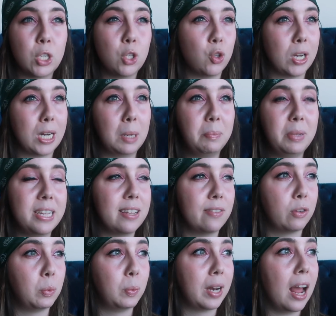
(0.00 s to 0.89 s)
trying to please
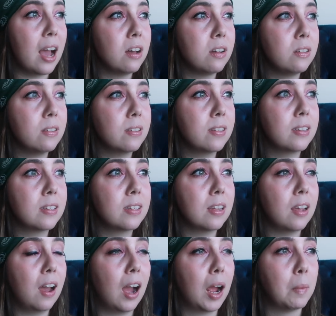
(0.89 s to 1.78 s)
everyone else,
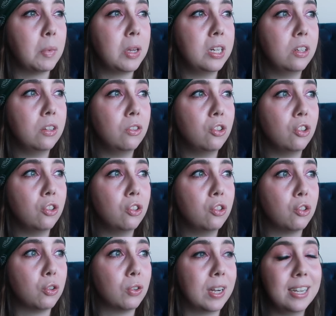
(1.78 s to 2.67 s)
I'm gonna
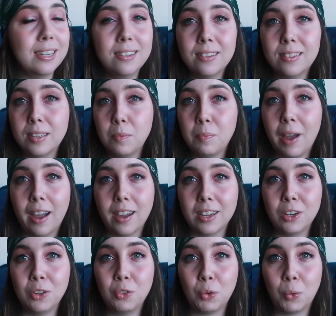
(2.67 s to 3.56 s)
just try and sit
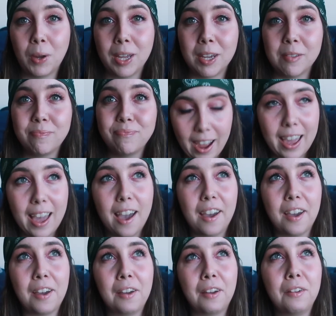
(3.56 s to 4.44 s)
back and enjoy it. I
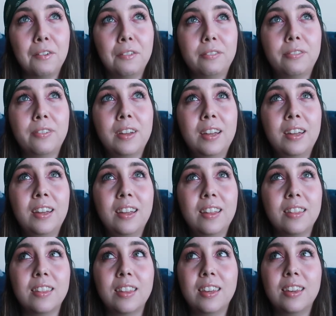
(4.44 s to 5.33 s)
have
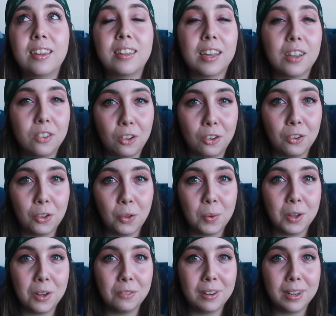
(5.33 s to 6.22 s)
the Kickstarter
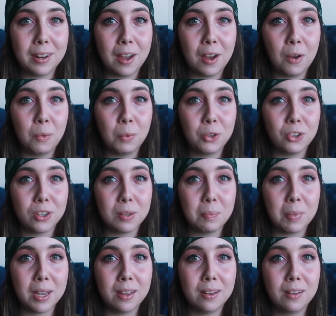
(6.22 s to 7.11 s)
going on right now, which has
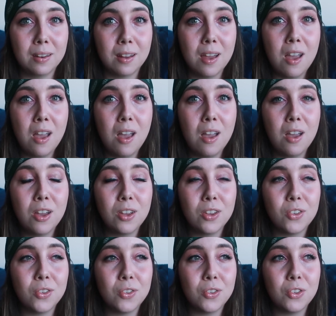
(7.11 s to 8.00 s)
been
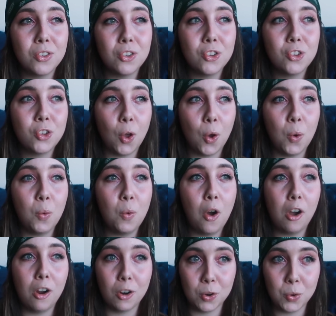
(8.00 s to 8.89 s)
so
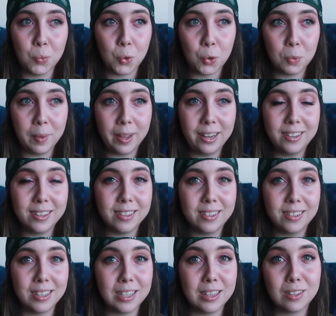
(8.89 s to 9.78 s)
heartwarming
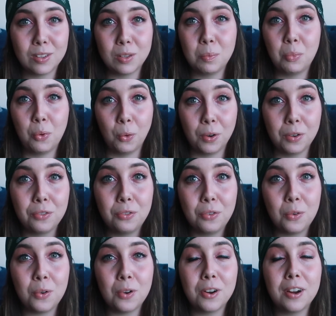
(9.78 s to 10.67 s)
to see the support
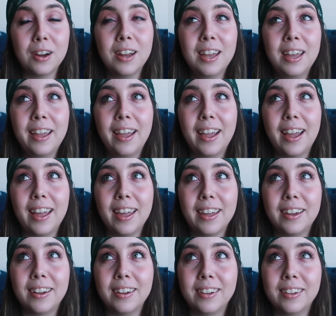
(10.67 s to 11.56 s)
for.
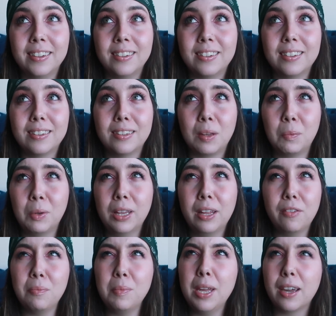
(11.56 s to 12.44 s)
And someone
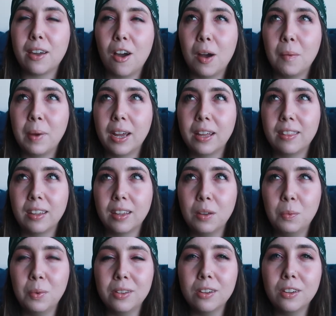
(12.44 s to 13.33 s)
left me a comment, I
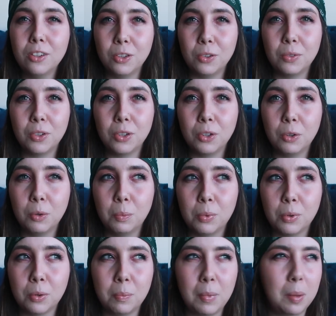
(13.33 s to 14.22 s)
think it was on
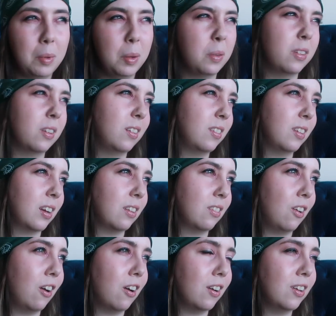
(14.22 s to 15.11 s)
YouTube or maybe it was on
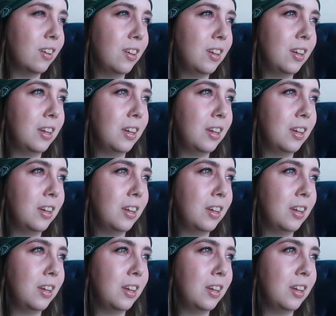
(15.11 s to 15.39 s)
TikTok,